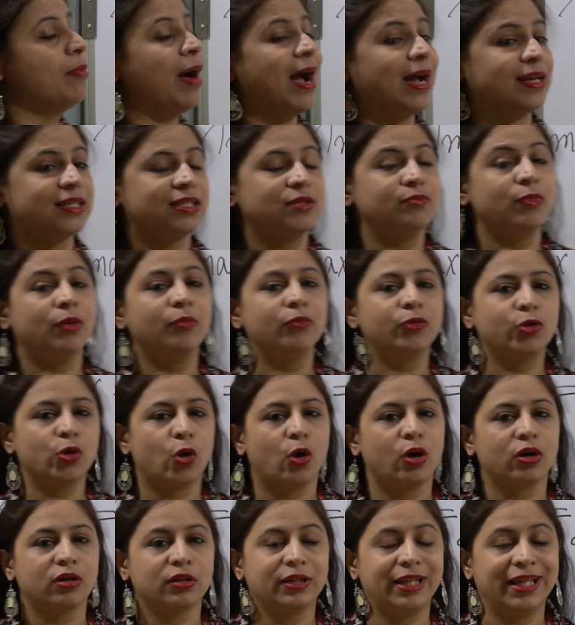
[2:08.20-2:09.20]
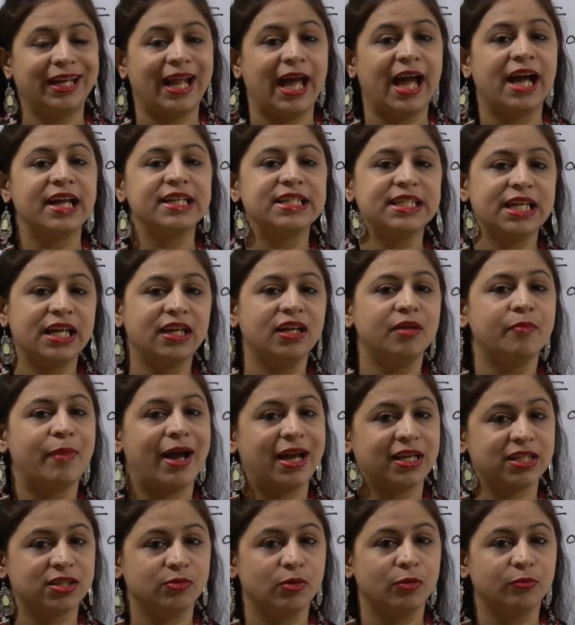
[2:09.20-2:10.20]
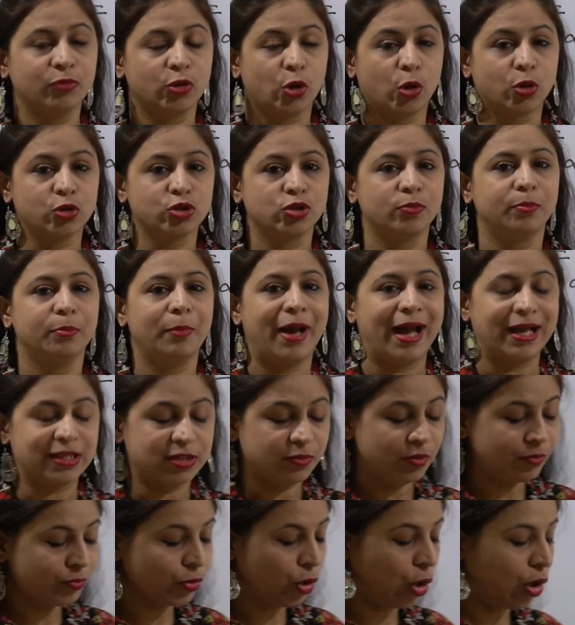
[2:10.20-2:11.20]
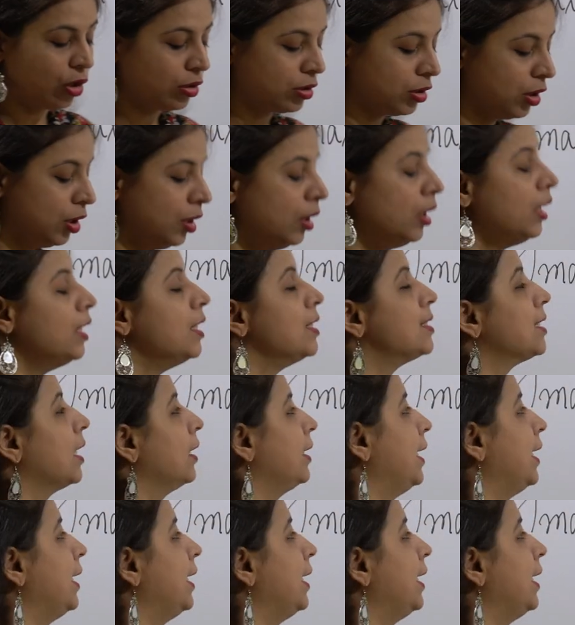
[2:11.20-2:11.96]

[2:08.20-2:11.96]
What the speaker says: a maximum torque. So maximum torque is